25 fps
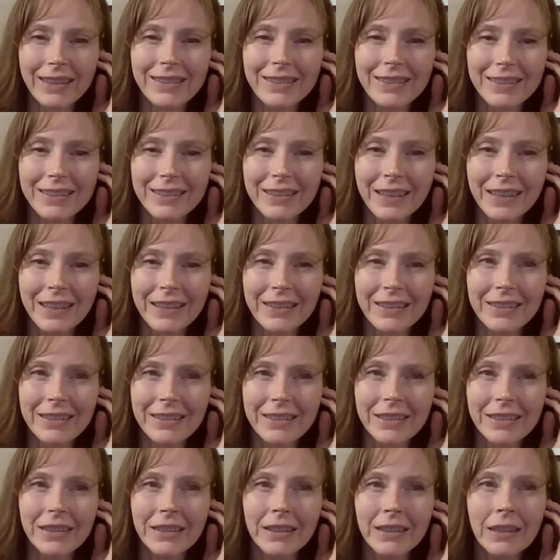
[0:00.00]
it's
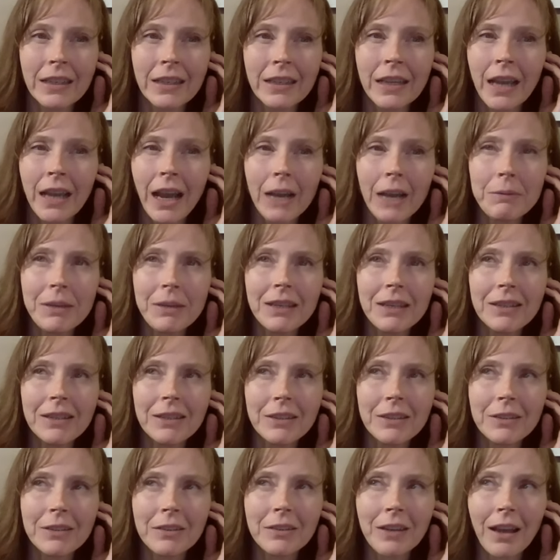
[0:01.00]
it's i
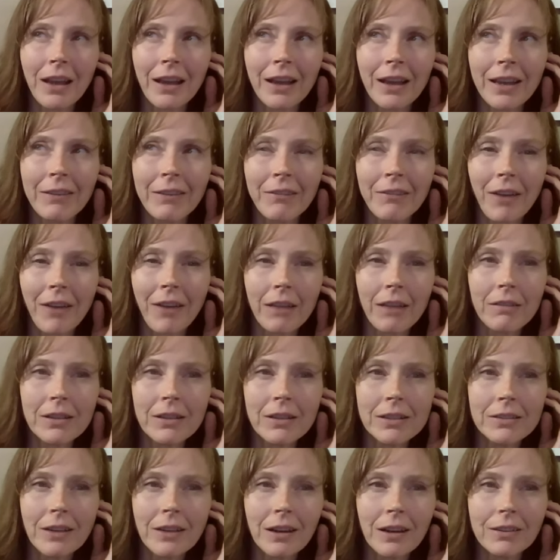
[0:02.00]
mean if I
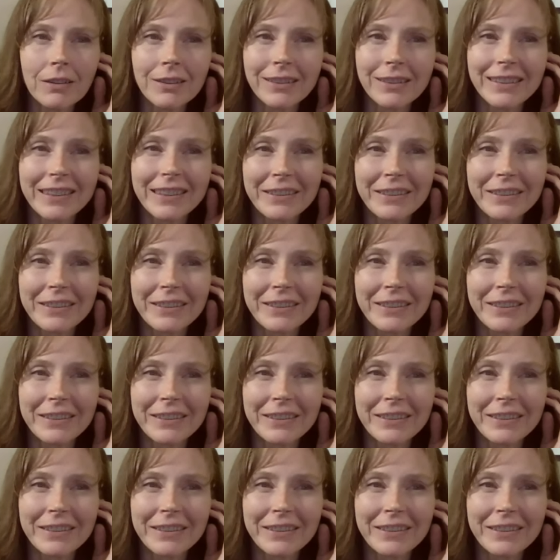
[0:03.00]
was Dr.